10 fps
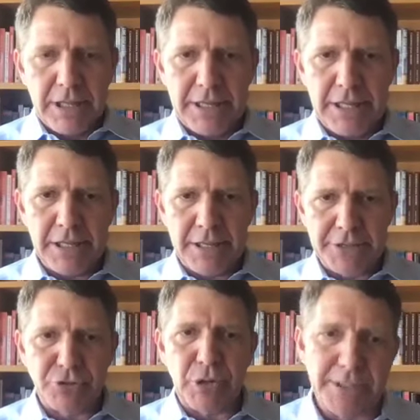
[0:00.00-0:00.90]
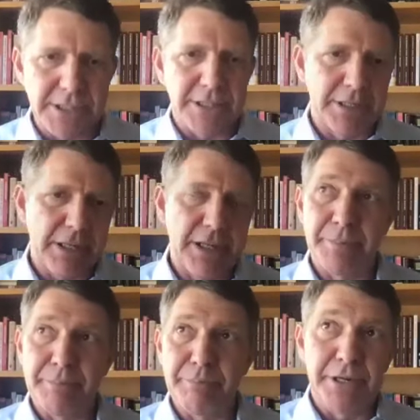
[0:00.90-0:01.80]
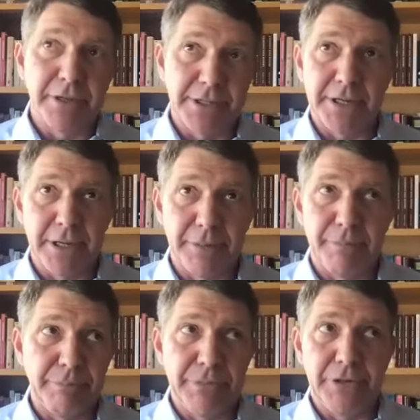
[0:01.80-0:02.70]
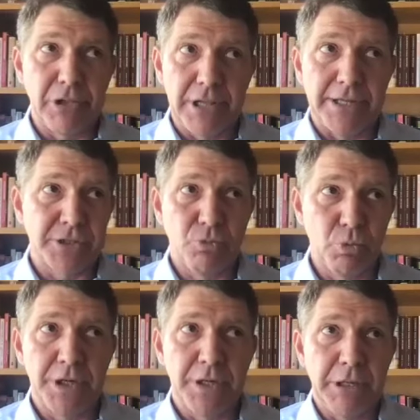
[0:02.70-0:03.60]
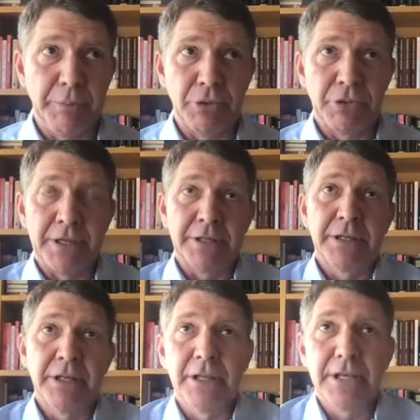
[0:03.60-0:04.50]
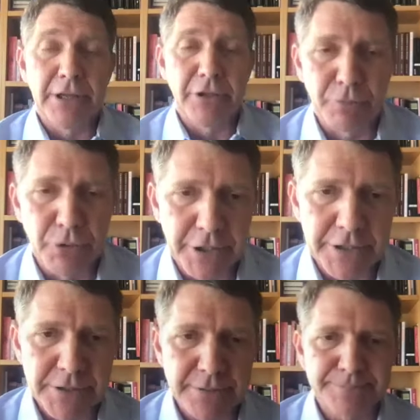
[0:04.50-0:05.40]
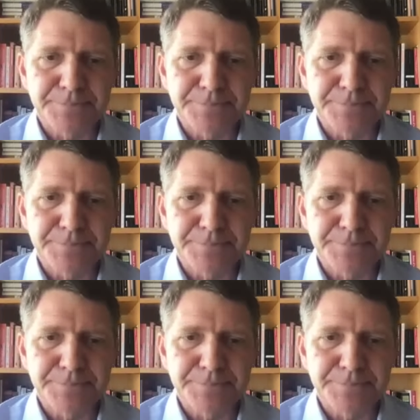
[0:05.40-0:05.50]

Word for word: uh, attracting um, middle income, middle class working people than California is.